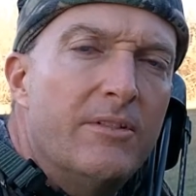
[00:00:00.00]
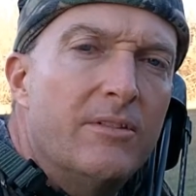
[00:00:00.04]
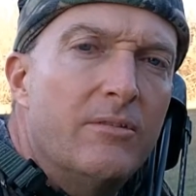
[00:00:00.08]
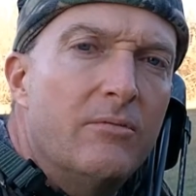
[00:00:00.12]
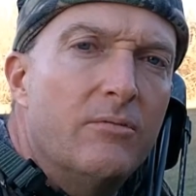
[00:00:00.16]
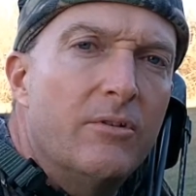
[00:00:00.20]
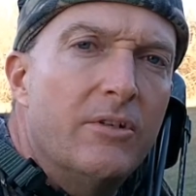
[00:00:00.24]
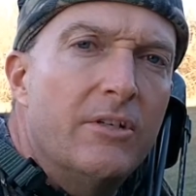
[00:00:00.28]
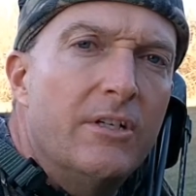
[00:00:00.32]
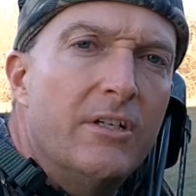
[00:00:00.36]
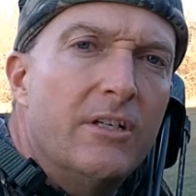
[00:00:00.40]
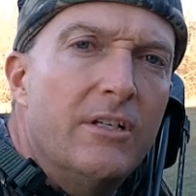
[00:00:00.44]
so
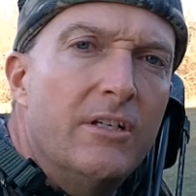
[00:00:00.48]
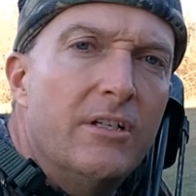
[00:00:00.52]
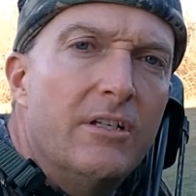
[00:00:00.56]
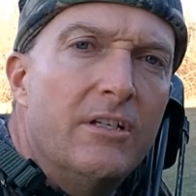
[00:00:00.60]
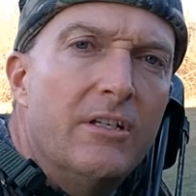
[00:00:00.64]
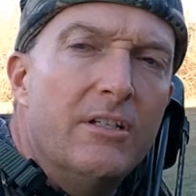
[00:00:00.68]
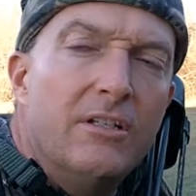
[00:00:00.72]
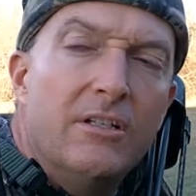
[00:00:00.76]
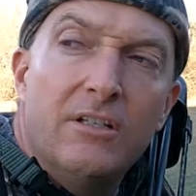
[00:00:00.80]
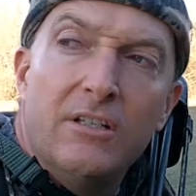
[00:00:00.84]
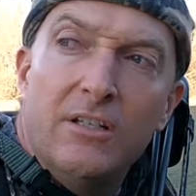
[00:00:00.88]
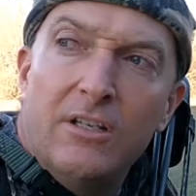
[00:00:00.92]
we're gonna
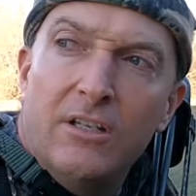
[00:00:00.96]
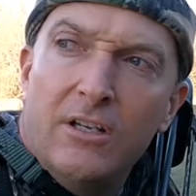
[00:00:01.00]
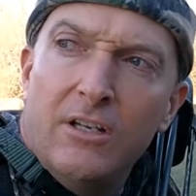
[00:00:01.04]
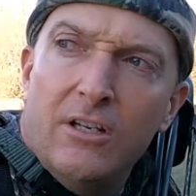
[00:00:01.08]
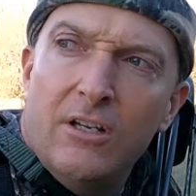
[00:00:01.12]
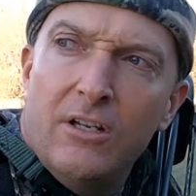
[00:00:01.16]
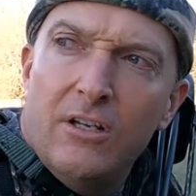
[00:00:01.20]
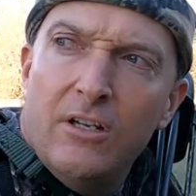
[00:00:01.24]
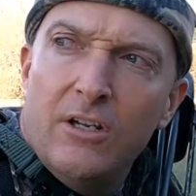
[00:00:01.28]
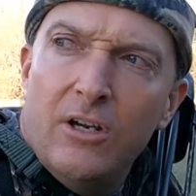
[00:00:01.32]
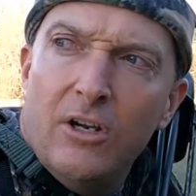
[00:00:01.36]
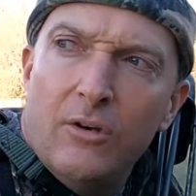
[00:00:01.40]

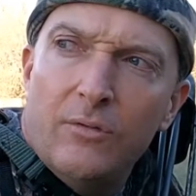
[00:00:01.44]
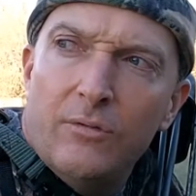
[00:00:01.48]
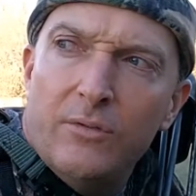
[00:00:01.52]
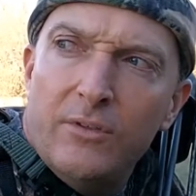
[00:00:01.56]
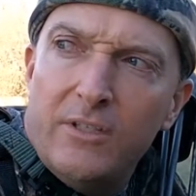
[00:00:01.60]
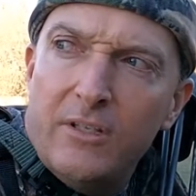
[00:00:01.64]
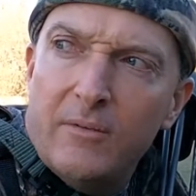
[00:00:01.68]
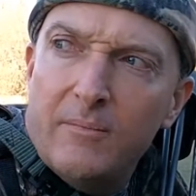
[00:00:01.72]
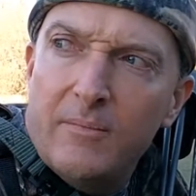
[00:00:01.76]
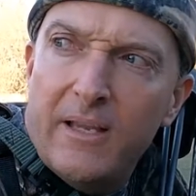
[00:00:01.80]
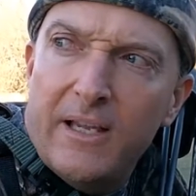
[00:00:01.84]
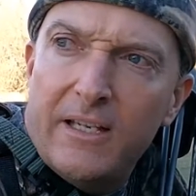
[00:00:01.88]

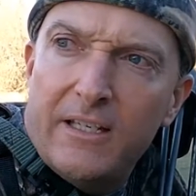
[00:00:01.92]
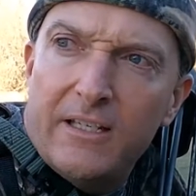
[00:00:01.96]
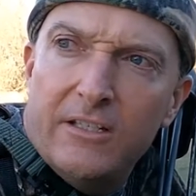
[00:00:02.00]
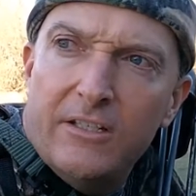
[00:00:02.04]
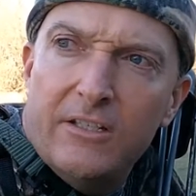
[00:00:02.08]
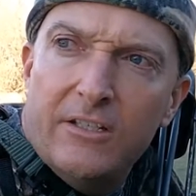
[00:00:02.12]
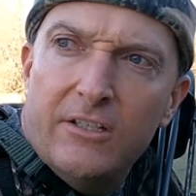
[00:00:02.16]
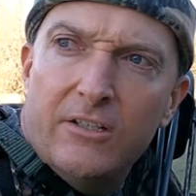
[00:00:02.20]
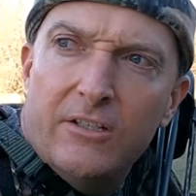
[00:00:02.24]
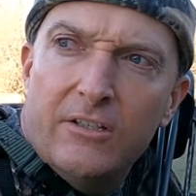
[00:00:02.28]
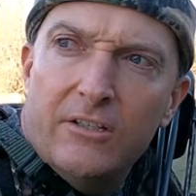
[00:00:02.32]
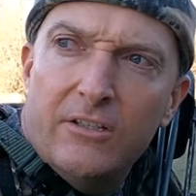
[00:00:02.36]
hopefully get back
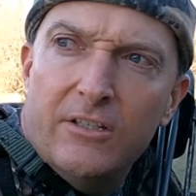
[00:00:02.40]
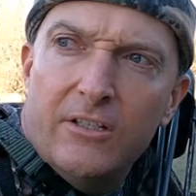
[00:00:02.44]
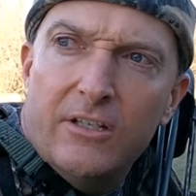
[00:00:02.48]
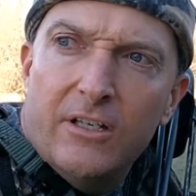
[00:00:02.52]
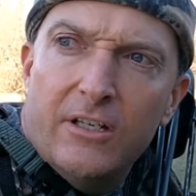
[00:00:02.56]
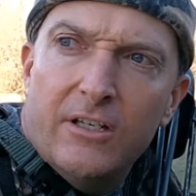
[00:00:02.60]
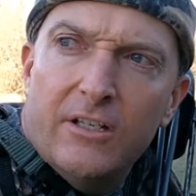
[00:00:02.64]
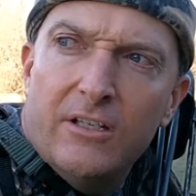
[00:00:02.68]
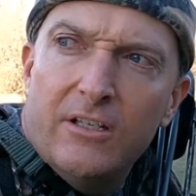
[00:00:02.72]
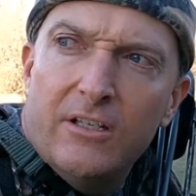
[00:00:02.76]
in here and